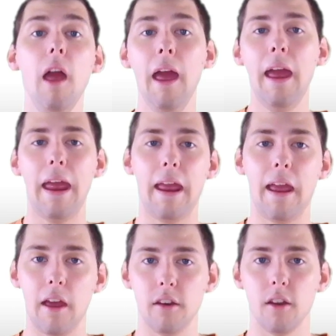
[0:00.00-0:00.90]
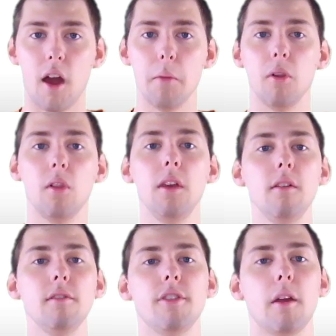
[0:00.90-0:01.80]
And I believe
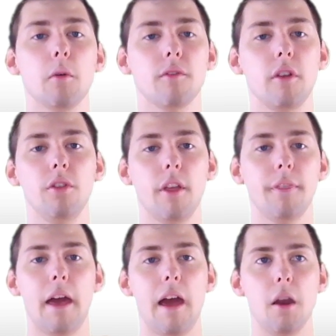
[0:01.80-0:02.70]
they revealed that